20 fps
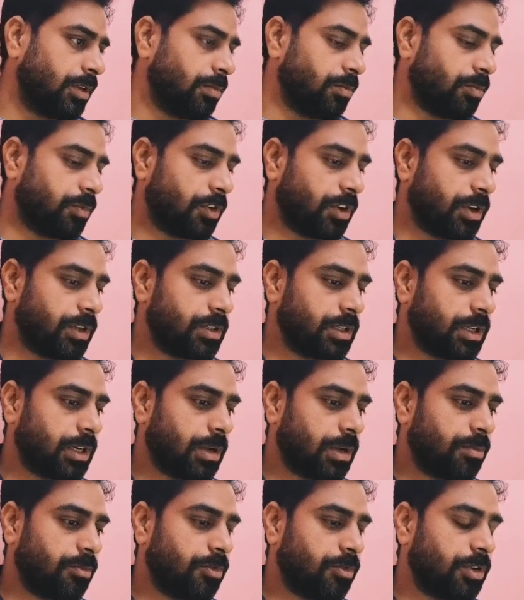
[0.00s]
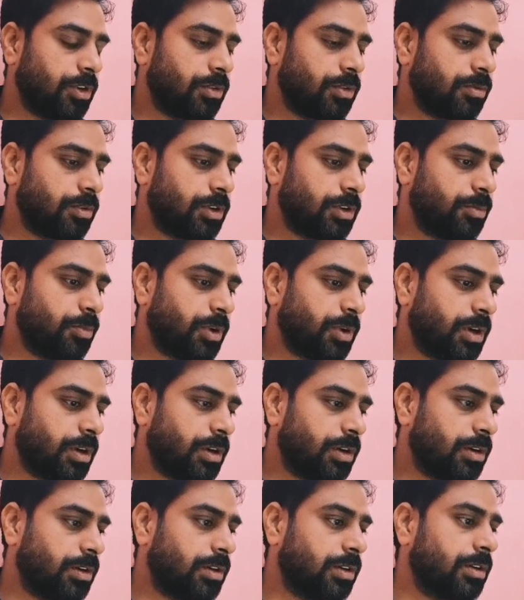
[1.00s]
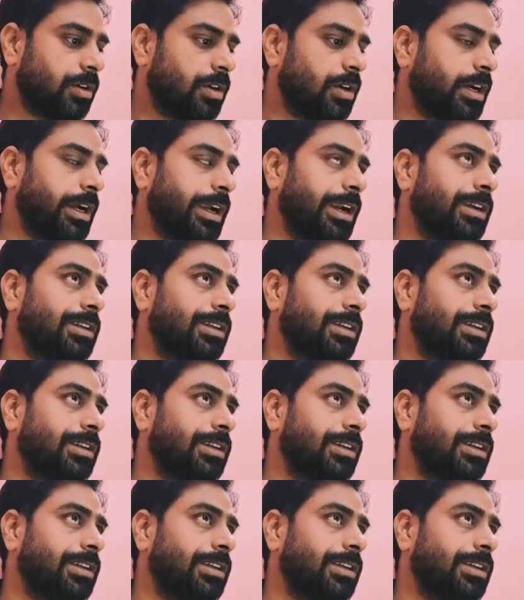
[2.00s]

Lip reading: employees, and I'm going to